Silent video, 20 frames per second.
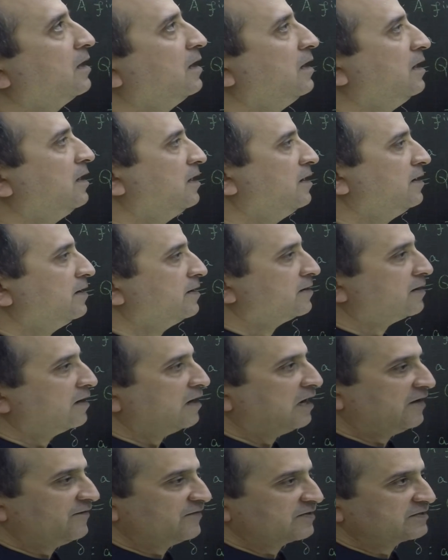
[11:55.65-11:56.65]
are
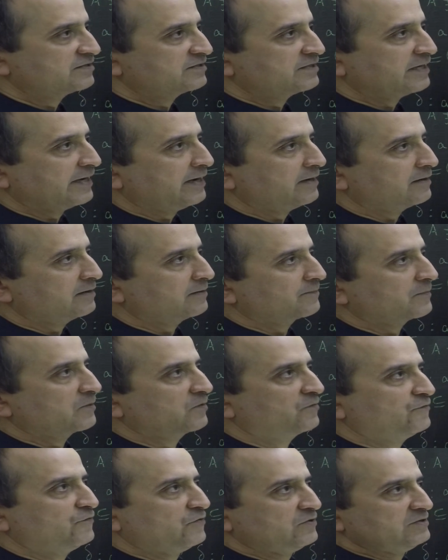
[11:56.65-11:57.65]
our states
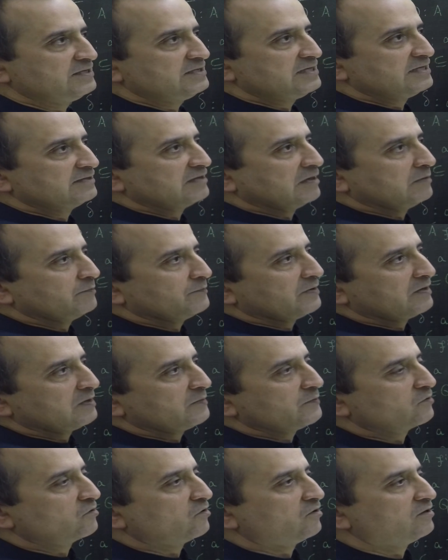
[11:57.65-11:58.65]
for this example,
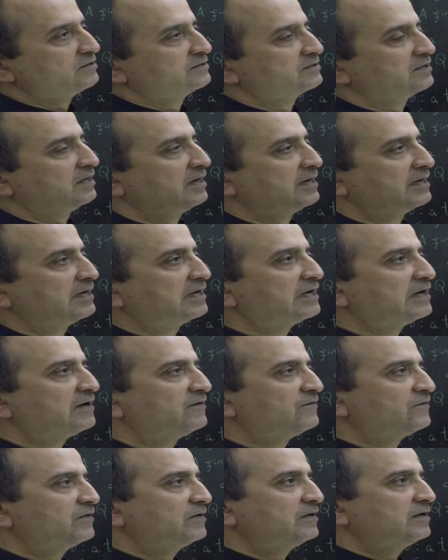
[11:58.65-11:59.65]
because I
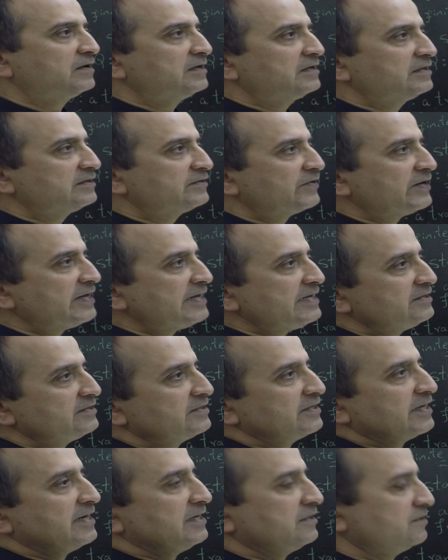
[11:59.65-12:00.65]
have 3
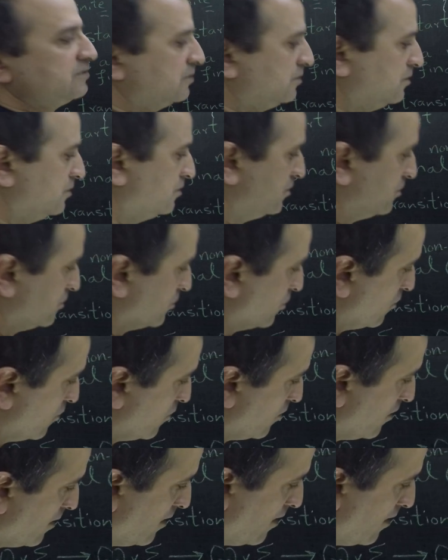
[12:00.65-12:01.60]
states, so